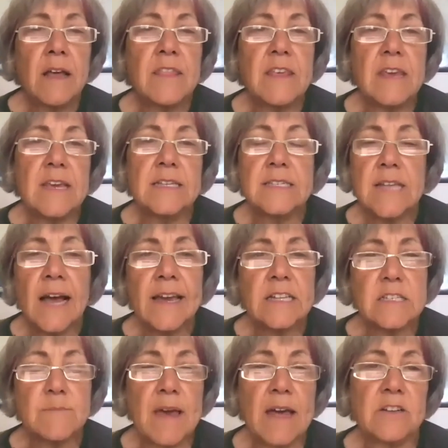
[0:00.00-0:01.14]
the
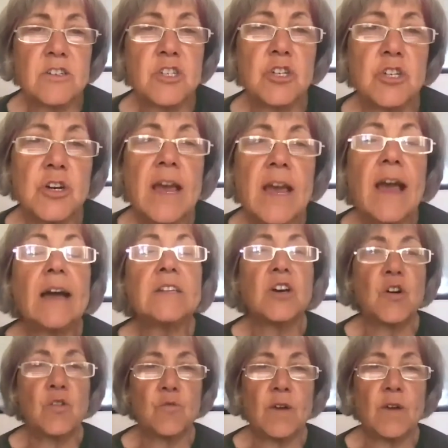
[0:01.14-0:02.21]
science manager at Tejon